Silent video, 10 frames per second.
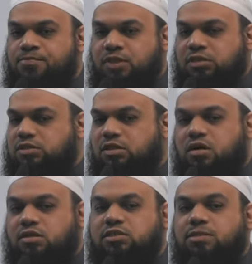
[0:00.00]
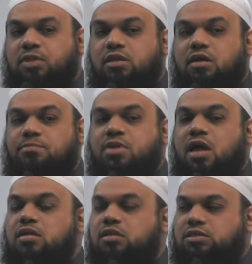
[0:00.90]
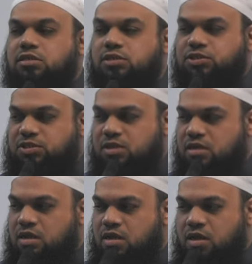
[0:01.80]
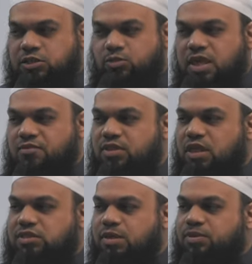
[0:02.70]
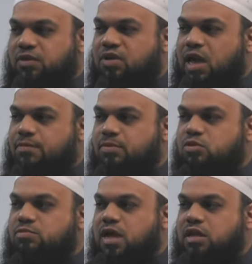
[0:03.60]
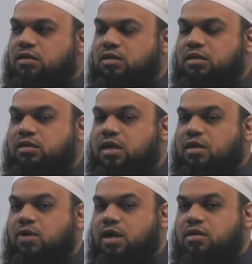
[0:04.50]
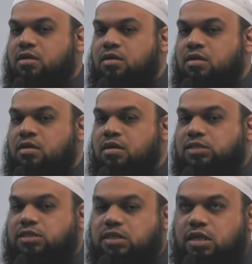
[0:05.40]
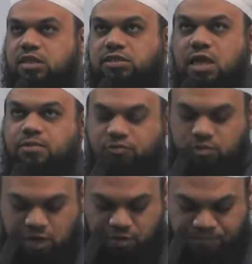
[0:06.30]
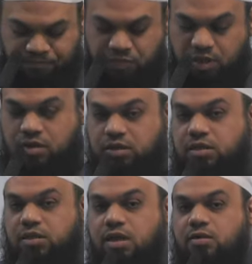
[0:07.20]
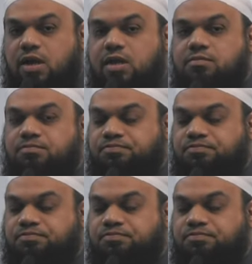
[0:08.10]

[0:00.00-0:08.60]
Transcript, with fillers: This is a concept that the companions understood, as we gave in the example of Ka'b ibn Malik radiallahu an. They said that in the time of Umar radiallahu an,